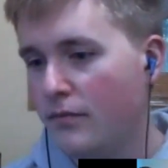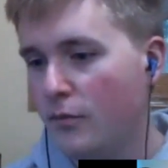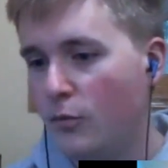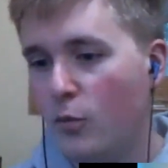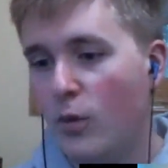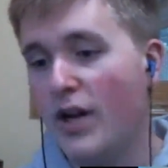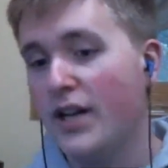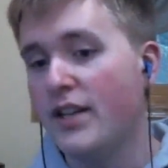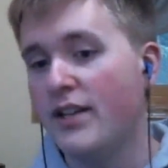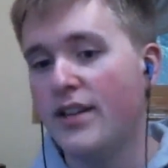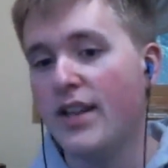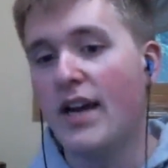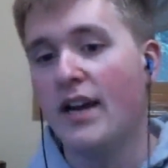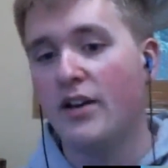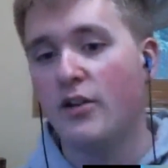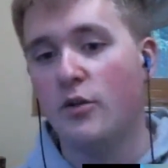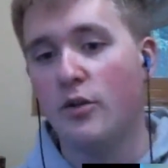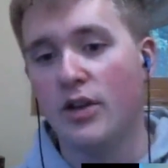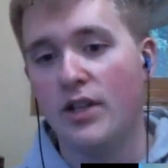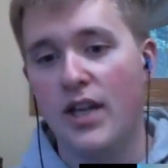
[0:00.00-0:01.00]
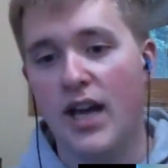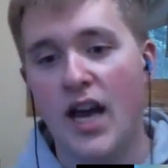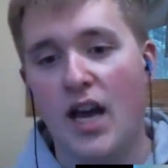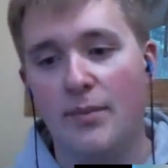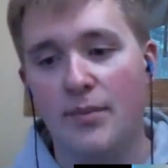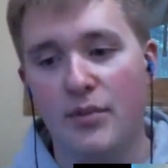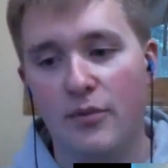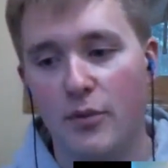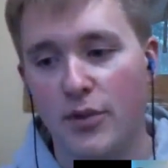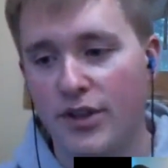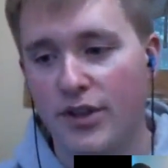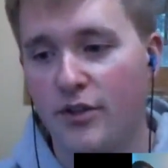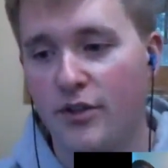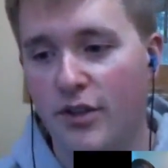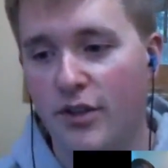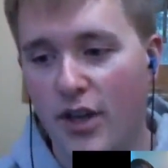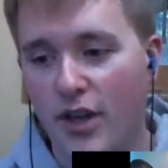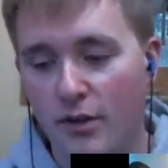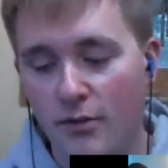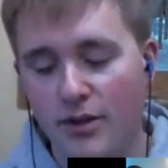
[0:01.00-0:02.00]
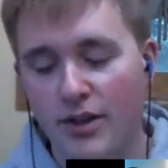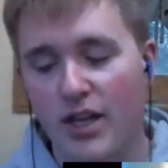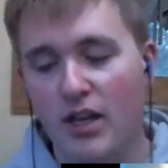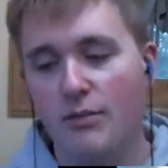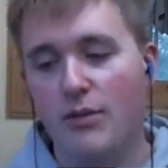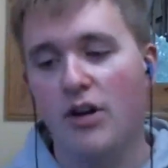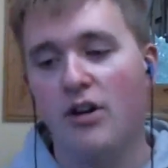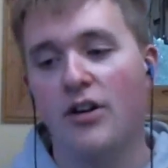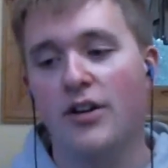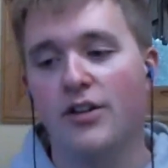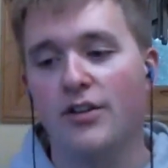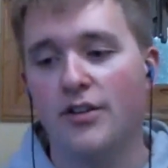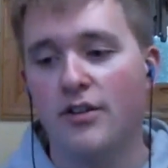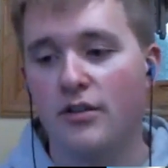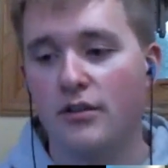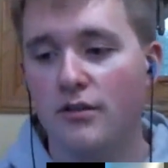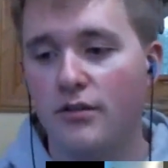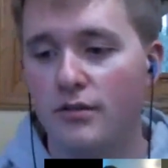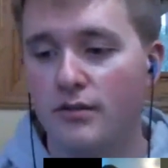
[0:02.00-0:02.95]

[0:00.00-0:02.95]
When is that going to happen? What's going on with that, Marius?